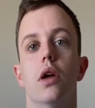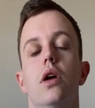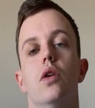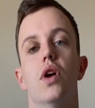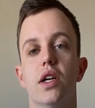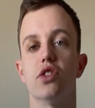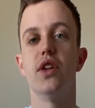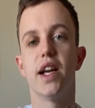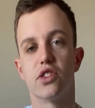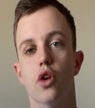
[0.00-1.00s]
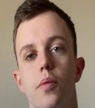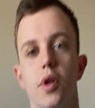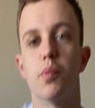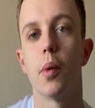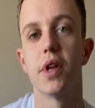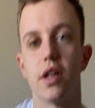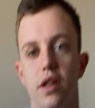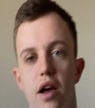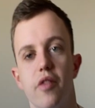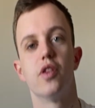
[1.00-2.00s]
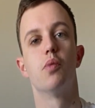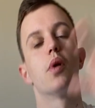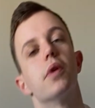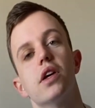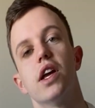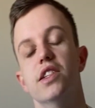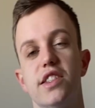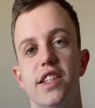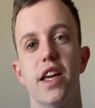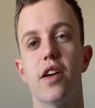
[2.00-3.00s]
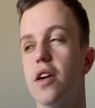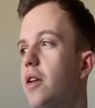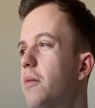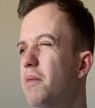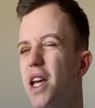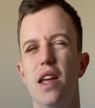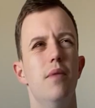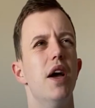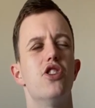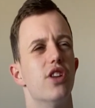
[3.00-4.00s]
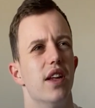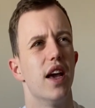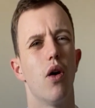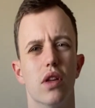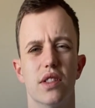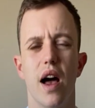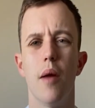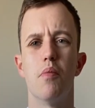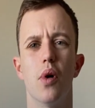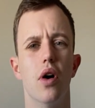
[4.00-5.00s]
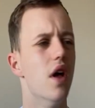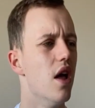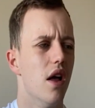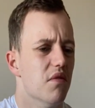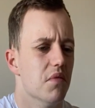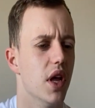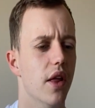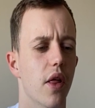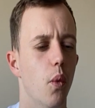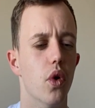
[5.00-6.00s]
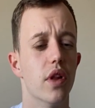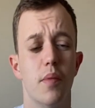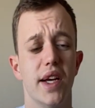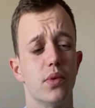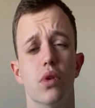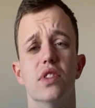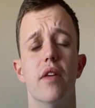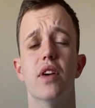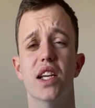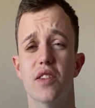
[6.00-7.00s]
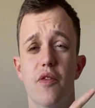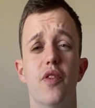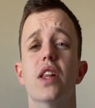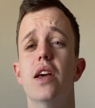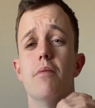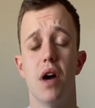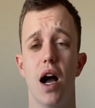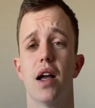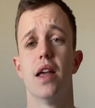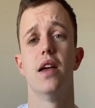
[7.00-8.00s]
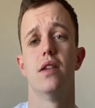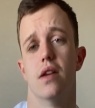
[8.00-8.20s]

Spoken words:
Right, so next up, you're probably going to laugh and you're probably going to get sick of me mentioning it all the time, but one of the best ones ever is affiliate marketing.